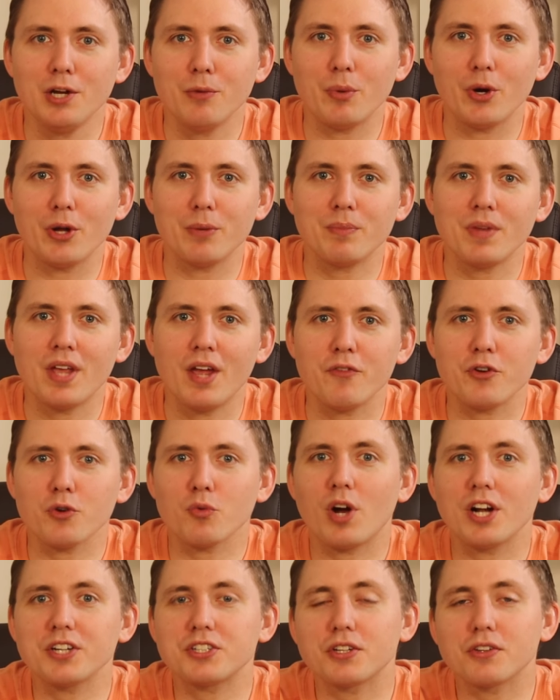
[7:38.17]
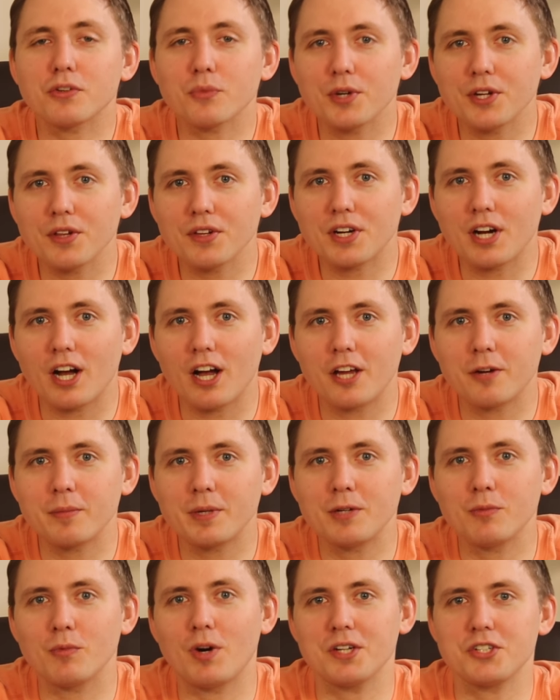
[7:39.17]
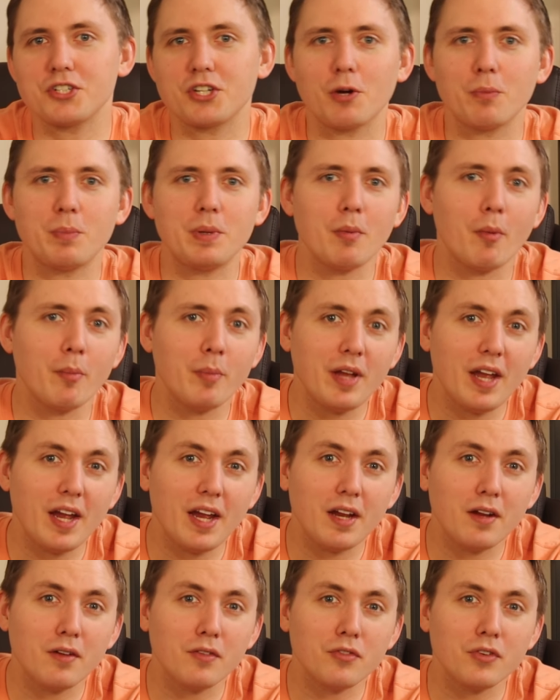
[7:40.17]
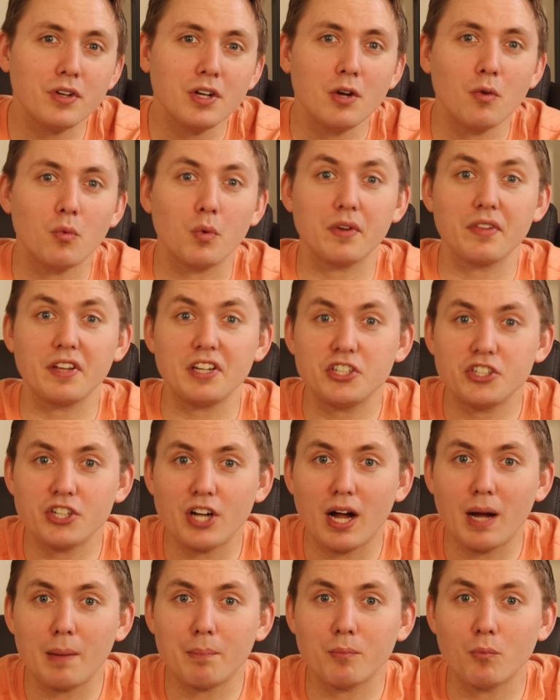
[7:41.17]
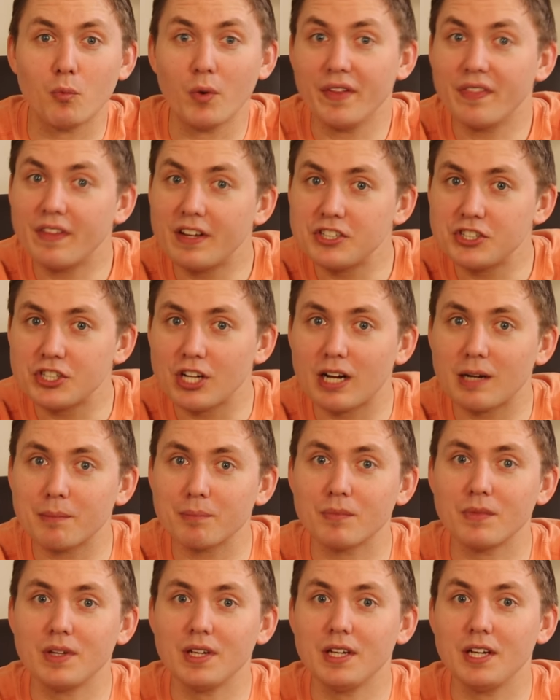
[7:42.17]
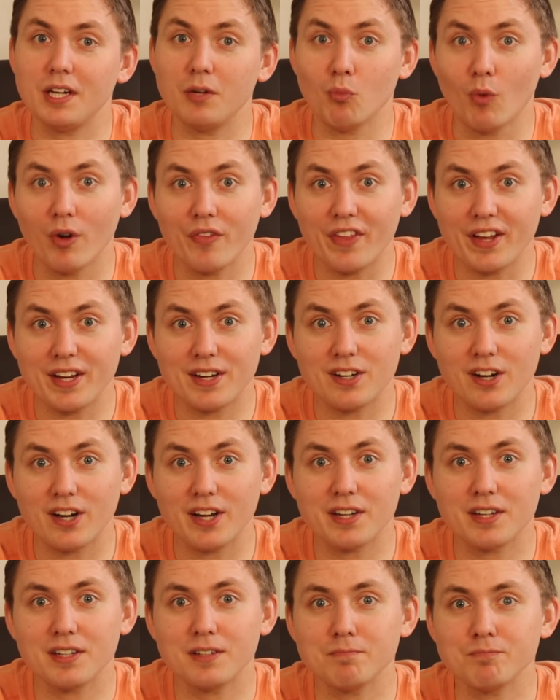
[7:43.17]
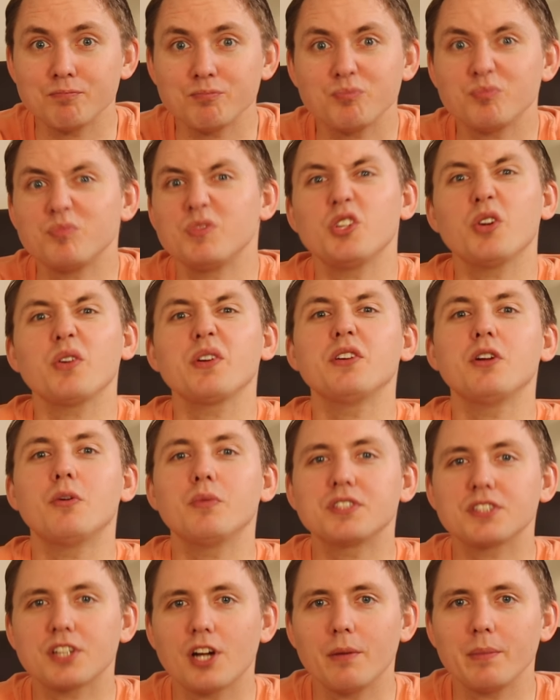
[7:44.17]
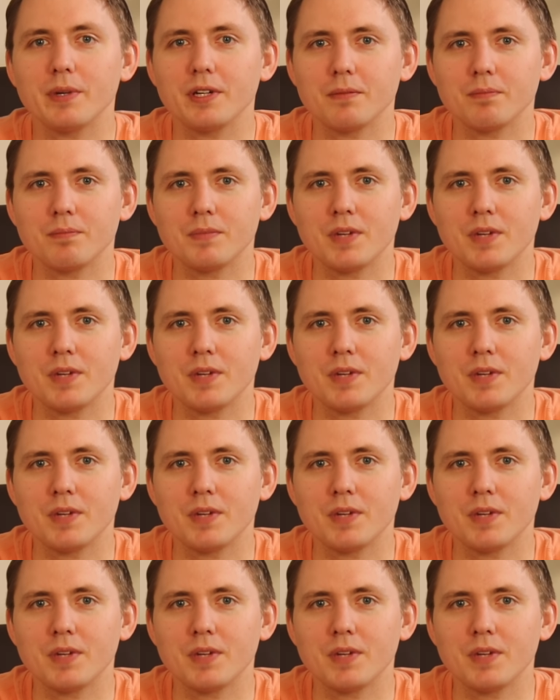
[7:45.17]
But if you're watching the real economy, watching how people behave, where they shop, when they shop, and what they cut, you already know what's coming.